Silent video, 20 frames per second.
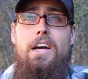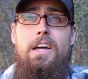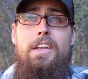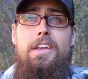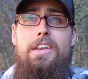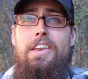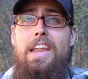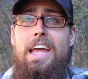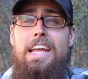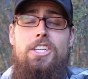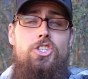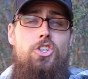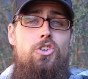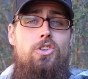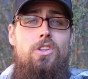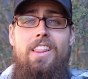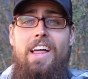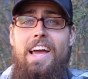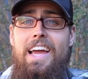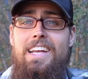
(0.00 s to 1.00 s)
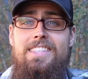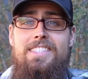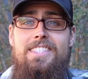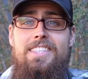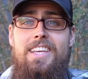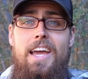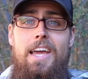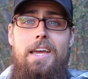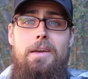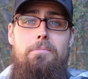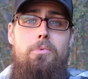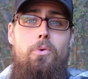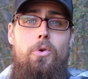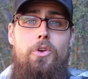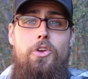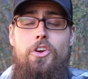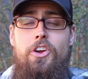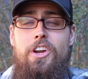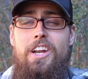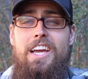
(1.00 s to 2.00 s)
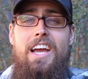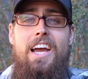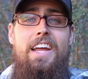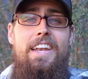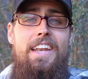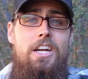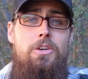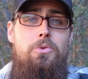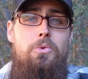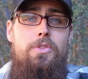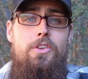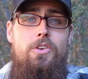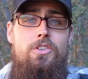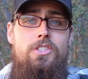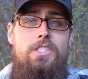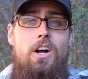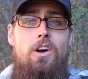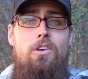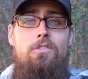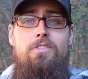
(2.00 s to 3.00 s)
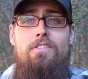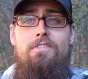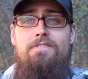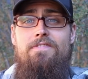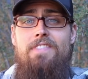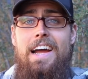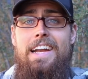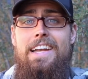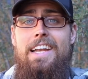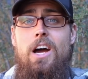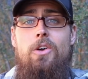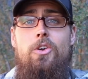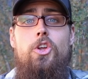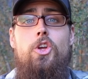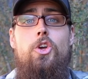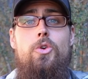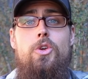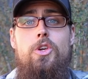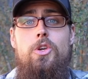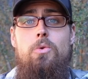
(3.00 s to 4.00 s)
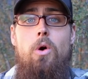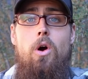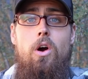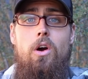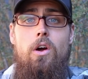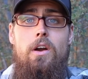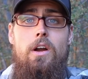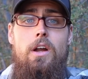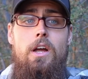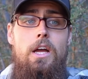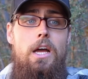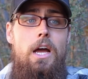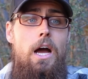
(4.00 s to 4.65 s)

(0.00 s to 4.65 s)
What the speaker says: nature landscape where you're going to connect with yourself and find out who you are,